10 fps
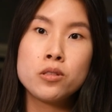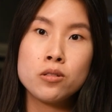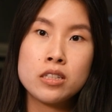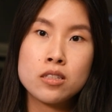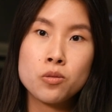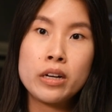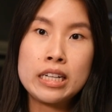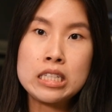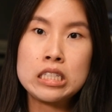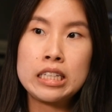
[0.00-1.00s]
told us
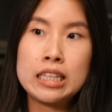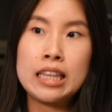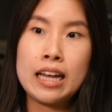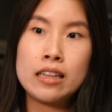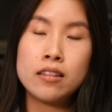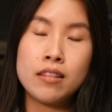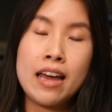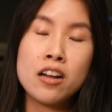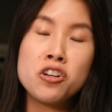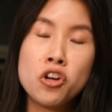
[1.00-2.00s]
quite easily that
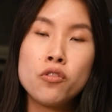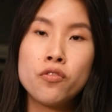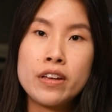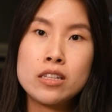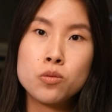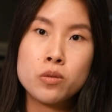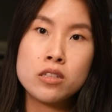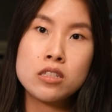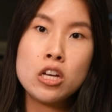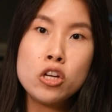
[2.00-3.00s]
that unknown phase
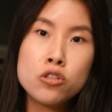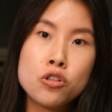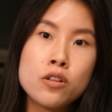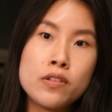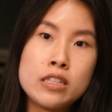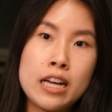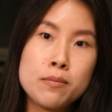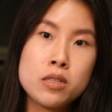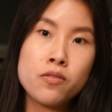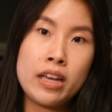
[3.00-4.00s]
was two different
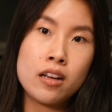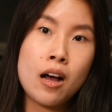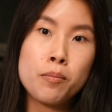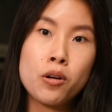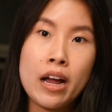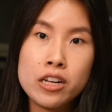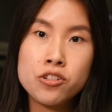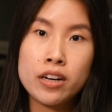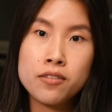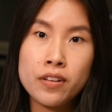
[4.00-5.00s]
types of a copper
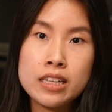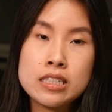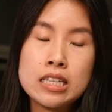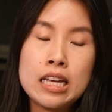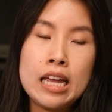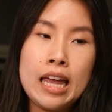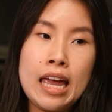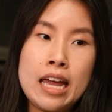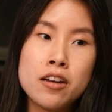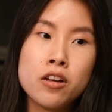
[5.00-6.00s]
hydride phase.
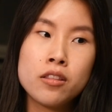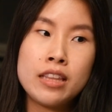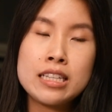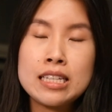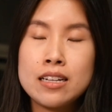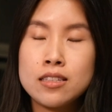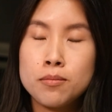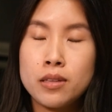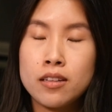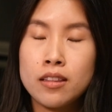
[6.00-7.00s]
And that's not
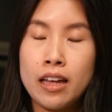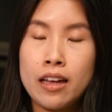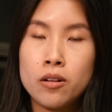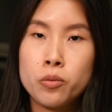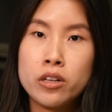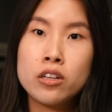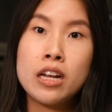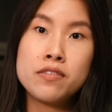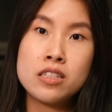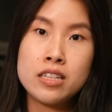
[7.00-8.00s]
something that we could
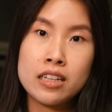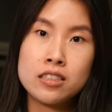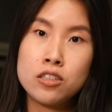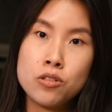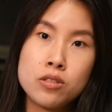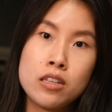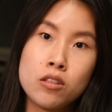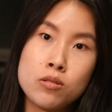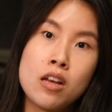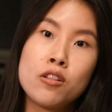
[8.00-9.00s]
have detected using
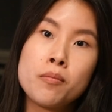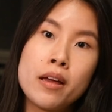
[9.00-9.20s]
those other